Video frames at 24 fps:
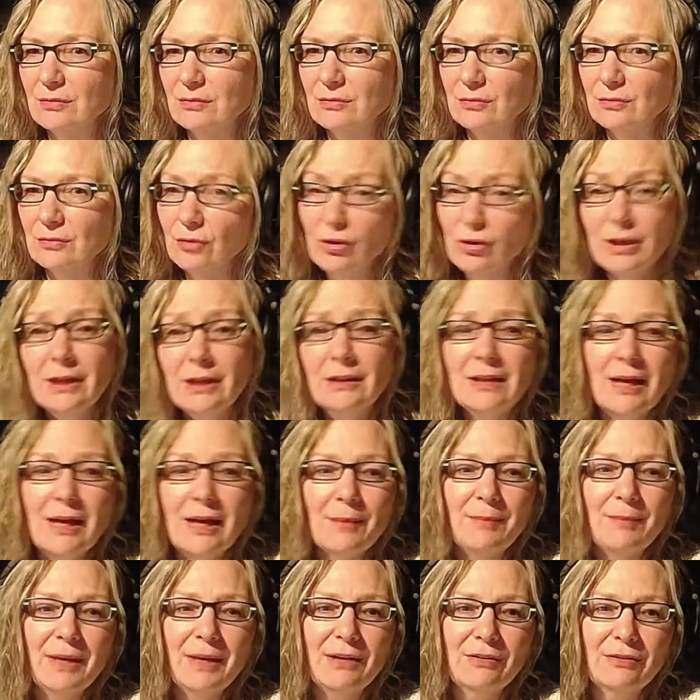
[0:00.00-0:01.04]
look in
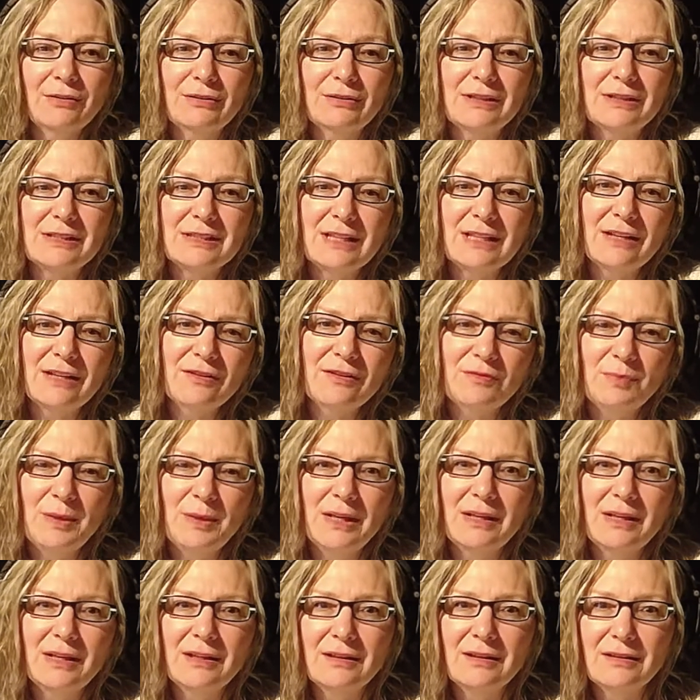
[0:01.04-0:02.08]
that mirror instead of
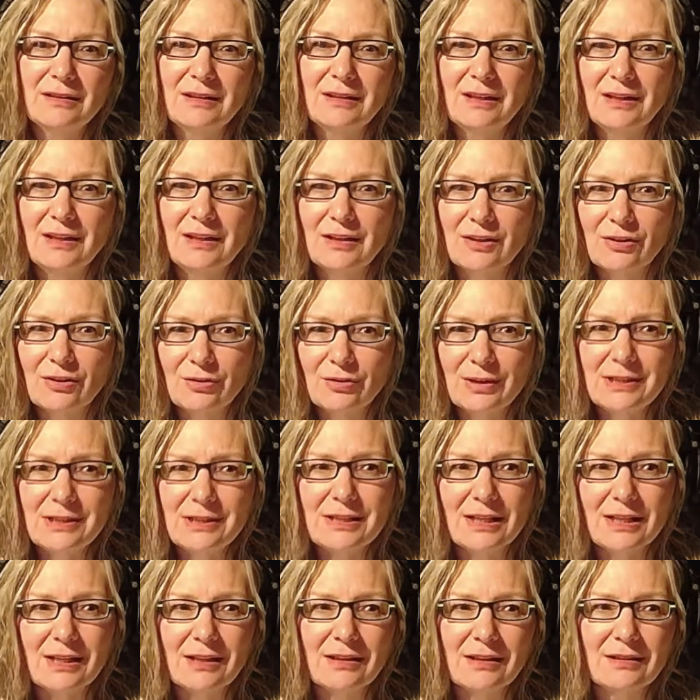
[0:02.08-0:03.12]
being the inner
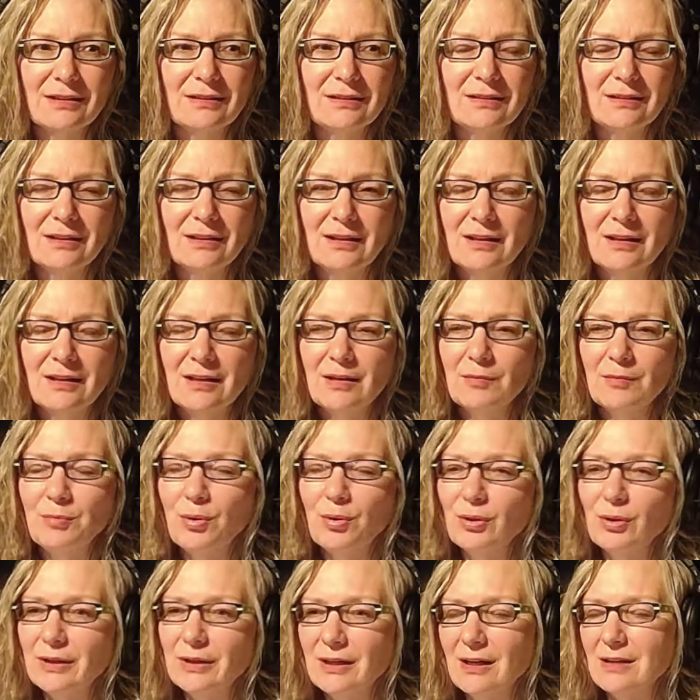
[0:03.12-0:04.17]
critic and
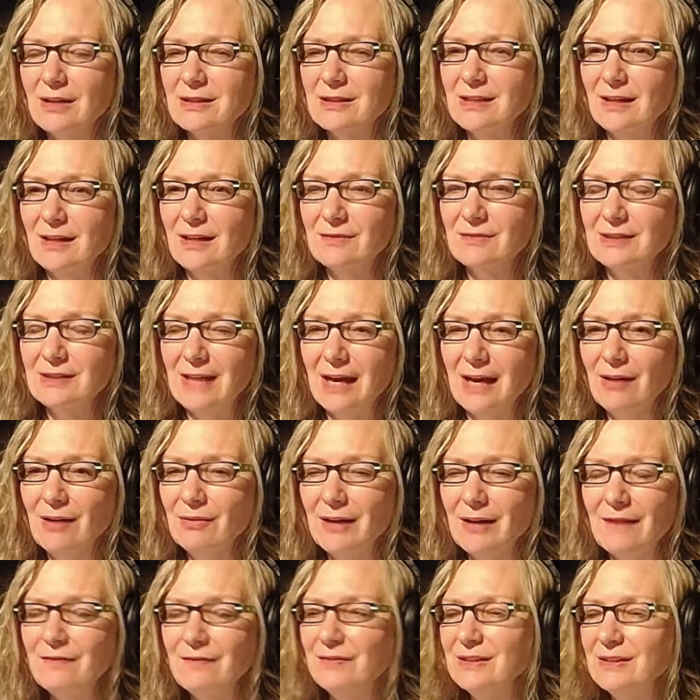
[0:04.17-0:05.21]
pulling ourselves
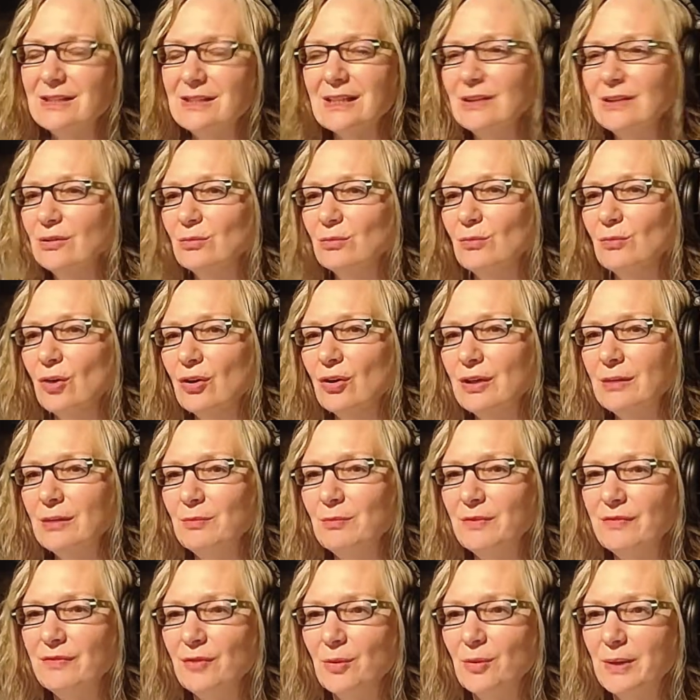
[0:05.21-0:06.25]
down every single morning
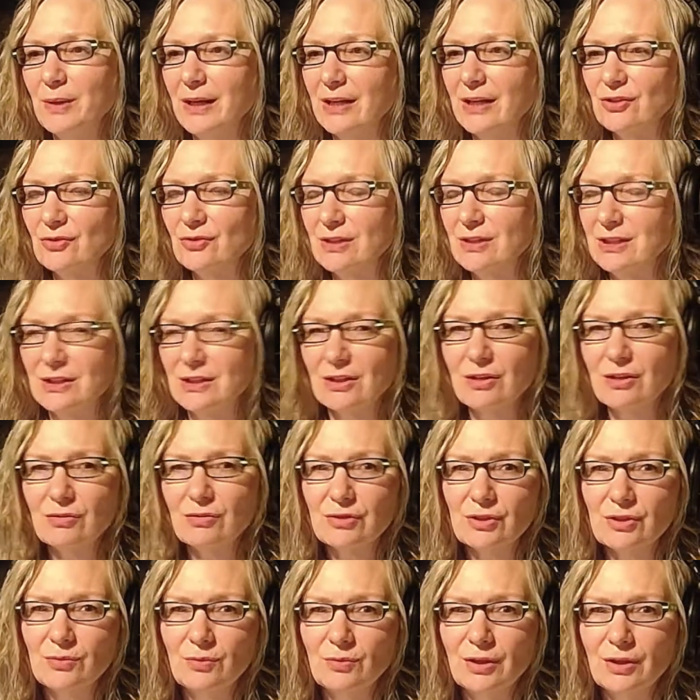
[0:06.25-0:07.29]
before we get dressed to go
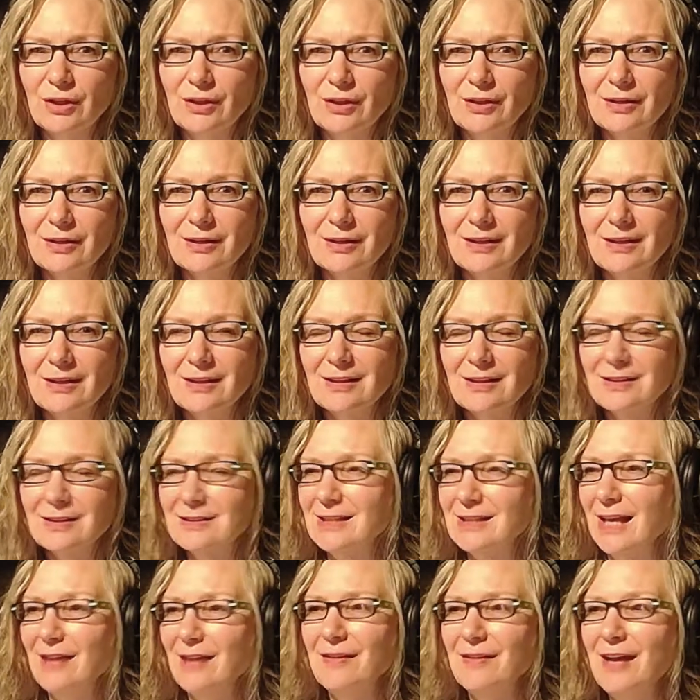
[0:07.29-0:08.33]
to work.
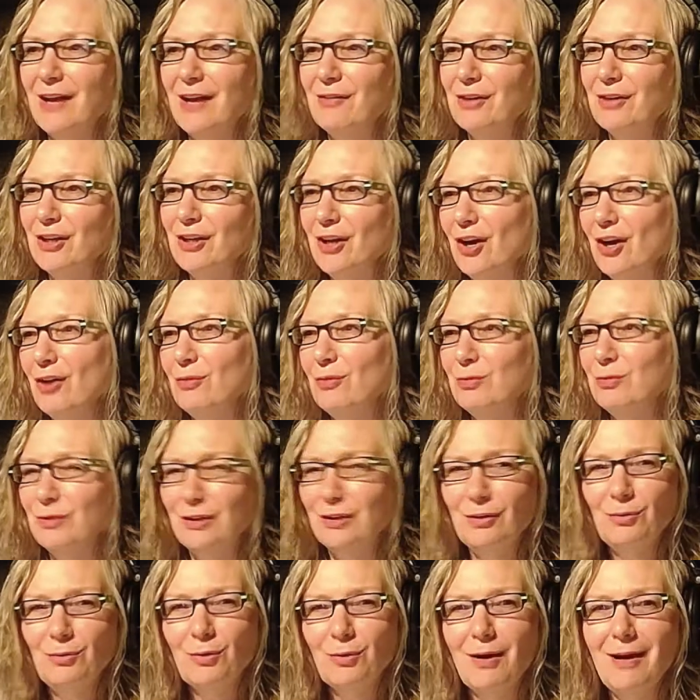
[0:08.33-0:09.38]
Stand there and go, you
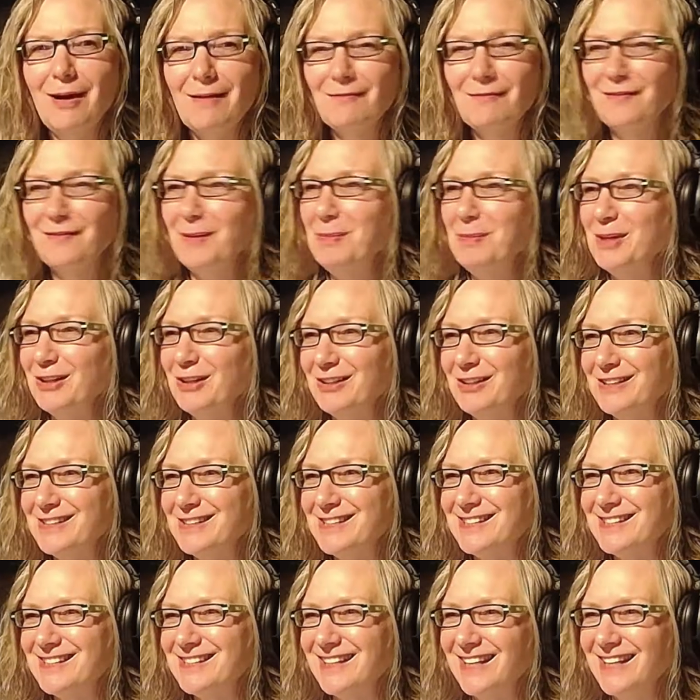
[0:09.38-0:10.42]
know what, I'm
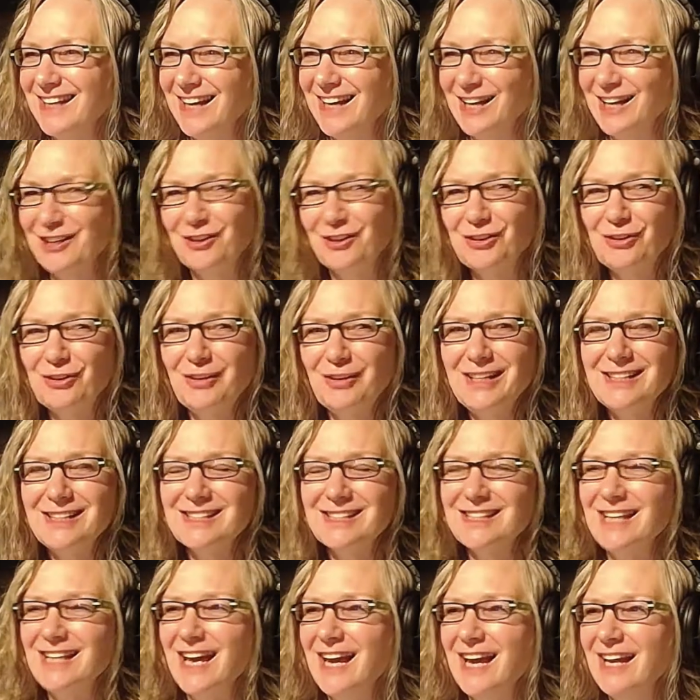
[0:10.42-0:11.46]
fabulous. I look great
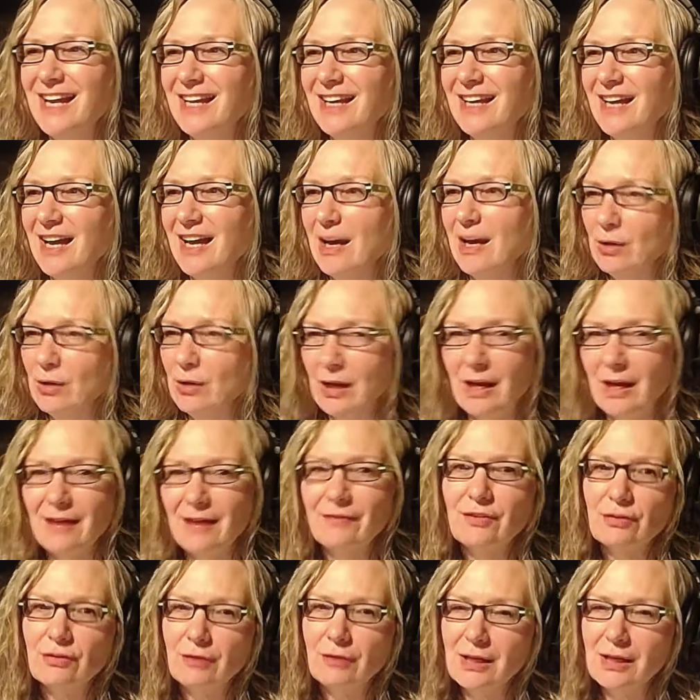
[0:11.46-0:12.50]
today. I'm going to have
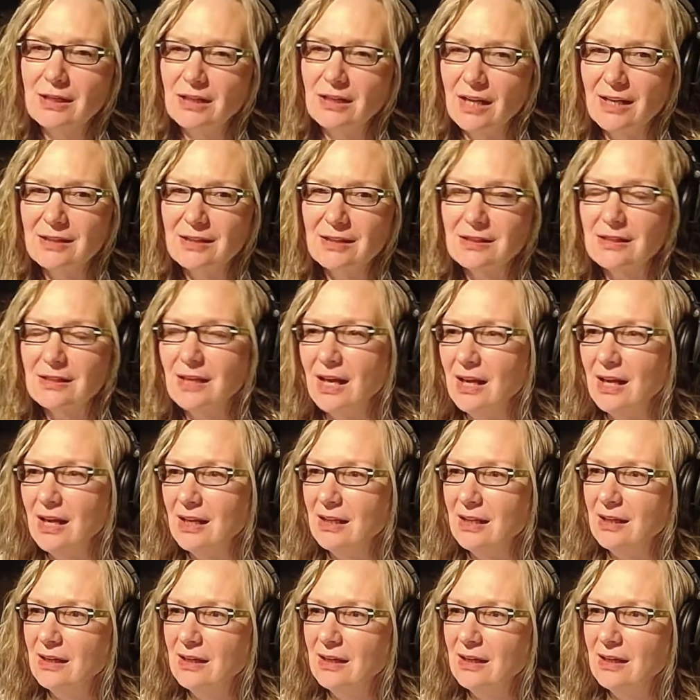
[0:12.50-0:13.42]
a great day today.